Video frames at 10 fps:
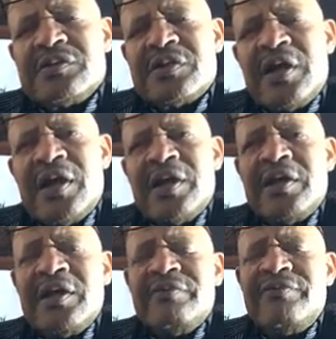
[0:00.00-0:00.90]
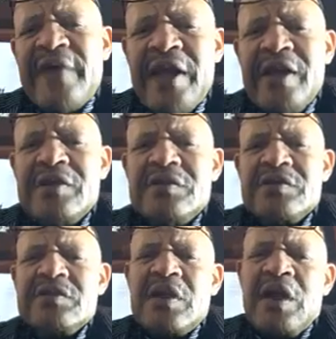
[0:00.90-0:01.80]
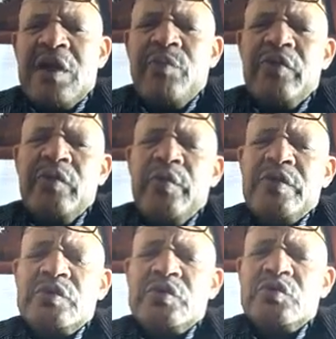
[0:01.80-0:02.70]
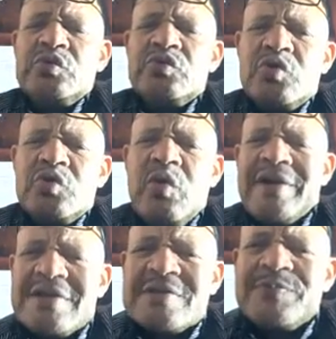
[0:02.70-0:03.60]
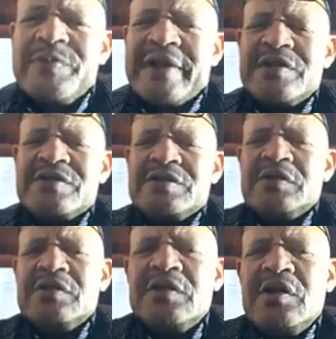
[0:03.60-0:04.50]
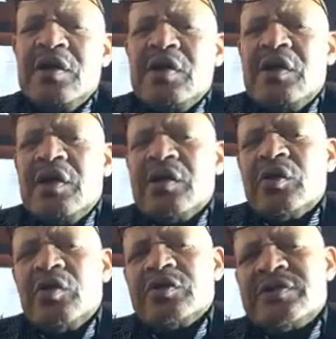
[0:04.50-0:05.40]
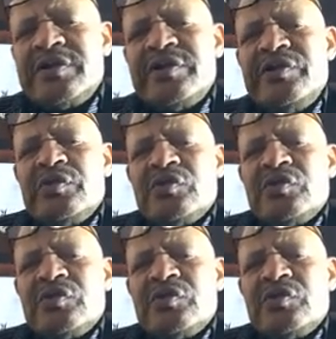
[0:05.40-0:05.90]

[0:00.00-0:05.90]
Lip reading: an event upon which we should draw inspiration and continue